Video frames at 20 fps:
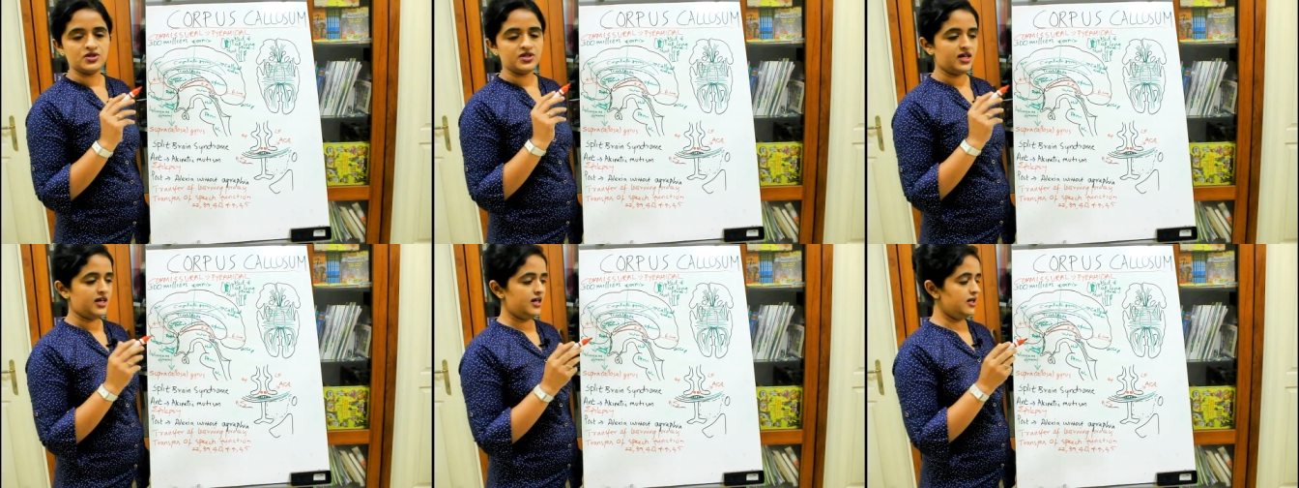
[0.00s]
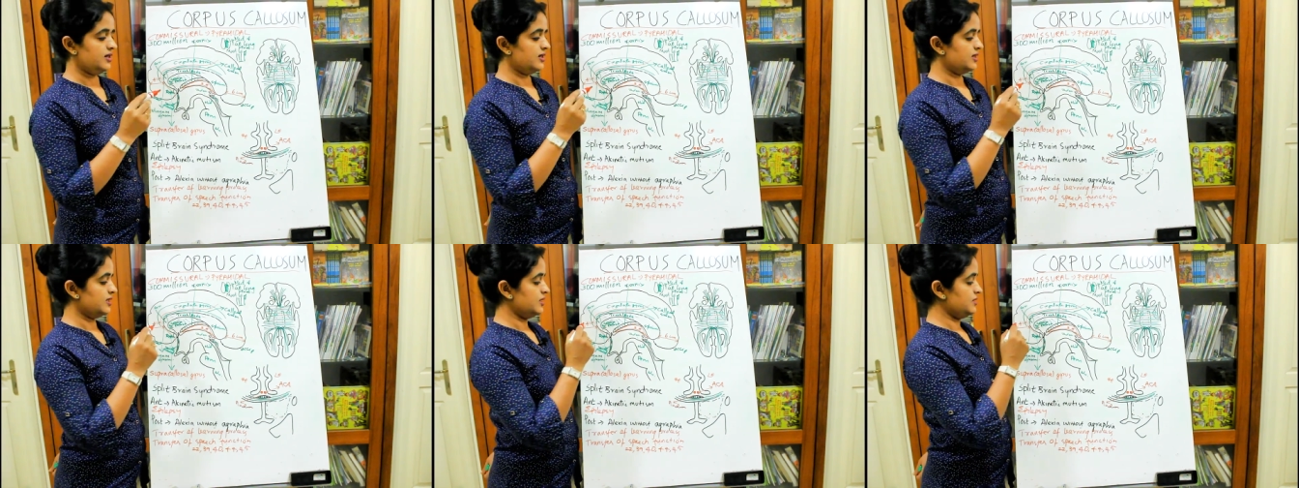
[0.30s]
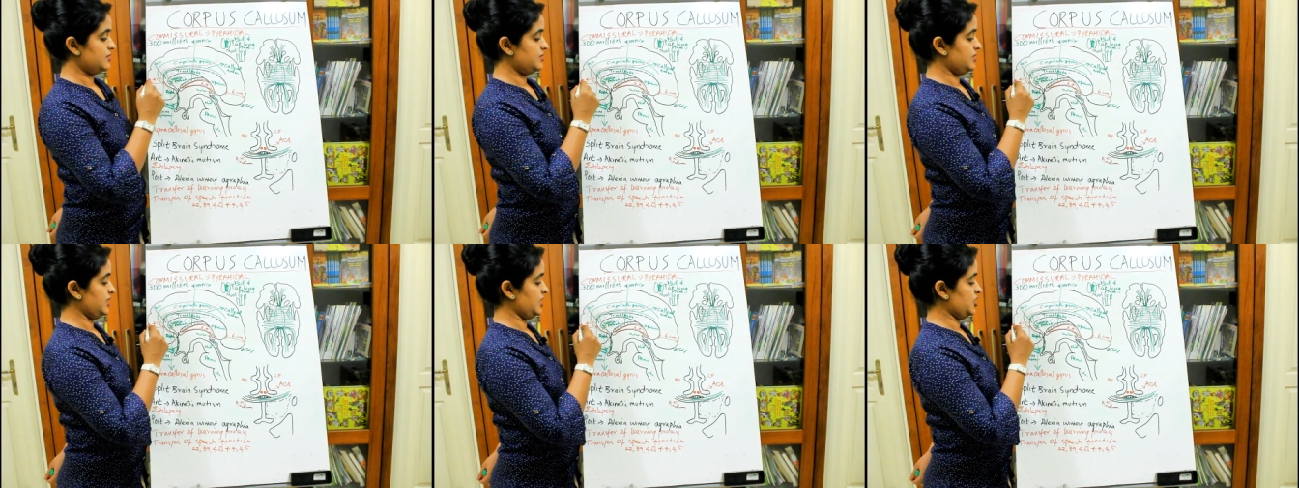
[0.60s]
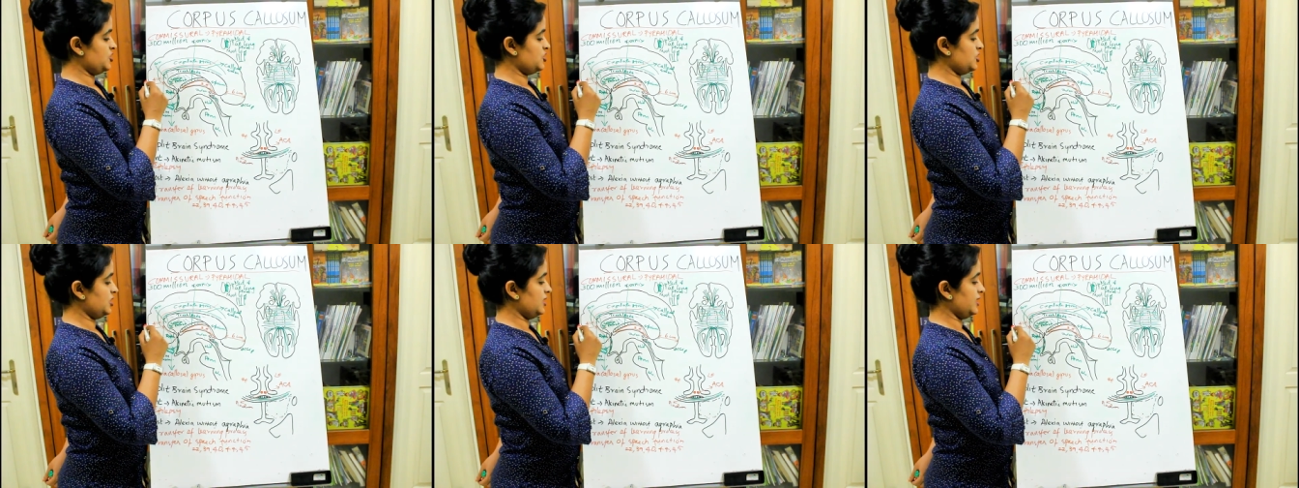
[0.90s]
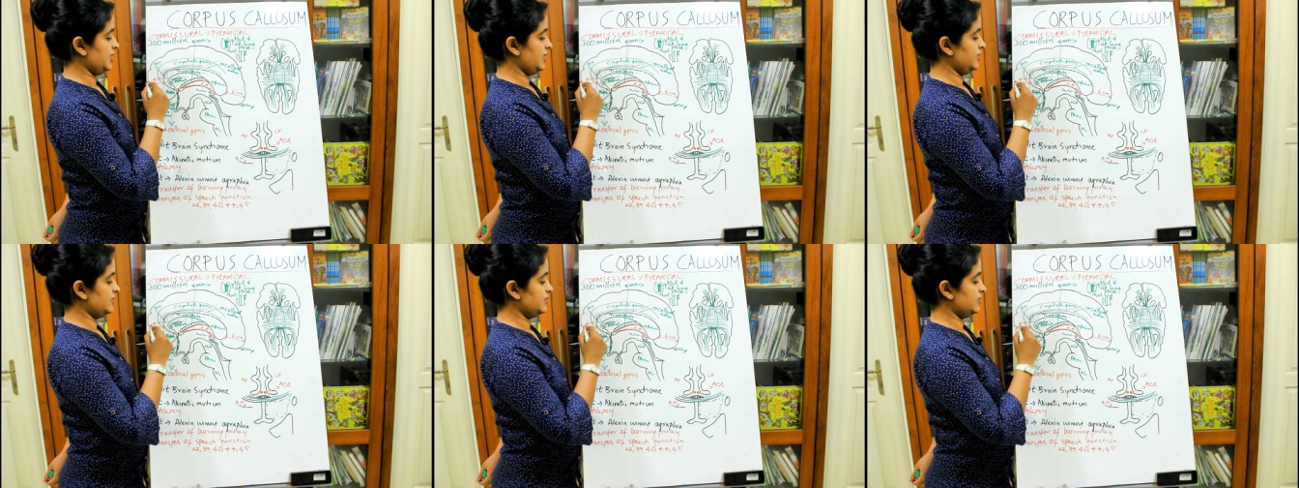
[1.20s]
take a
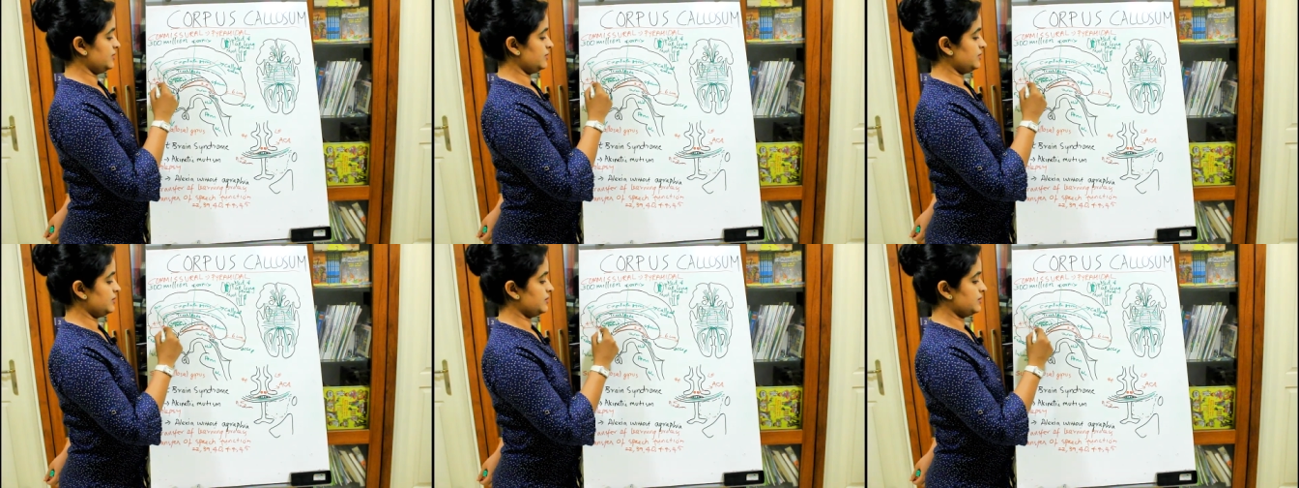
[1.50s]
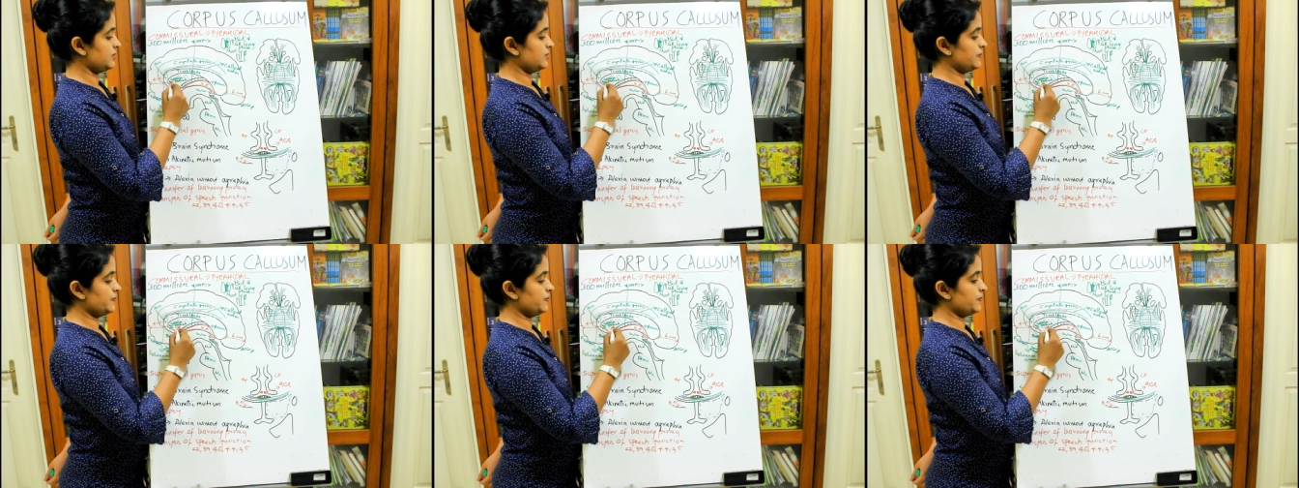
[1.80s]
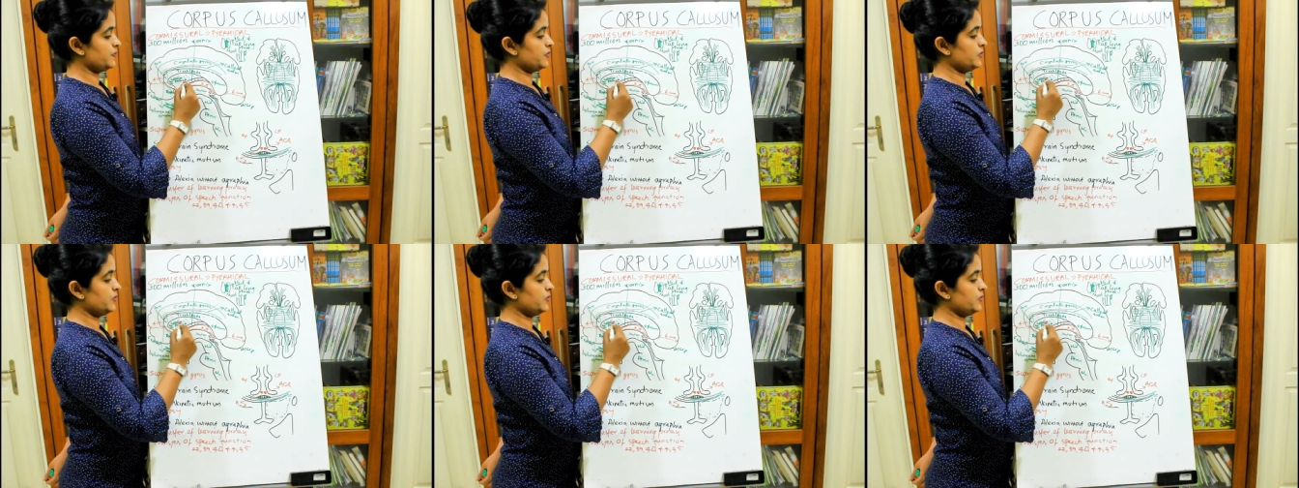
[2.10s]
section like this.